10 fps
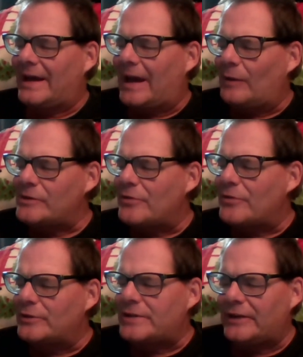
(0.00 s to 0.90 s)
How was a
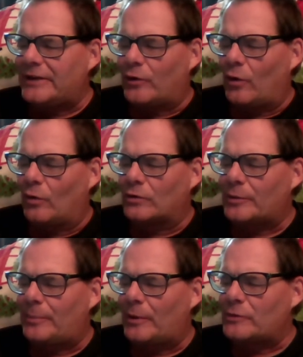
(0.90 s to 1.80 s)
13 year old
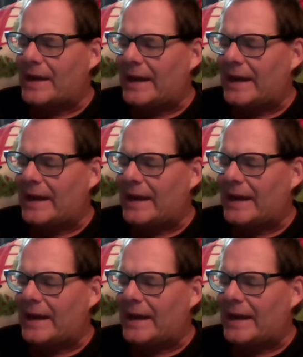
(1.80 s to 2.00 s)
supposed to